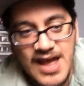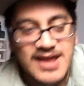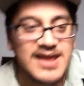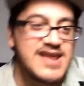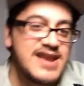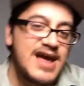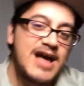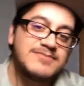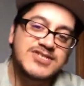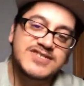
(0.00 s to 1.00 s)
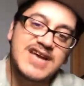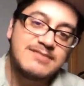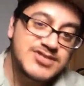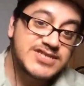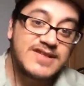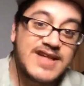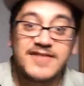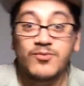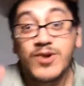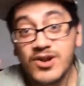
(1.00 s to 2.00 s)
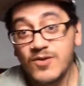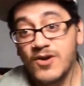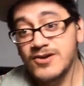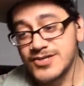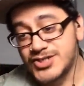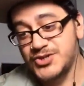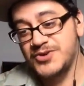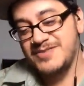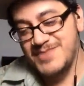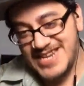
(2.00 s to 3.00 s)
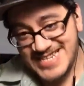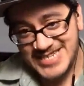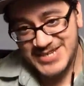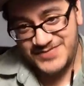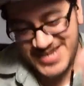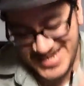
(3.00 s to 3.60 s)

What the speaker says: and I'm just glad that we're no longer shooting mini DV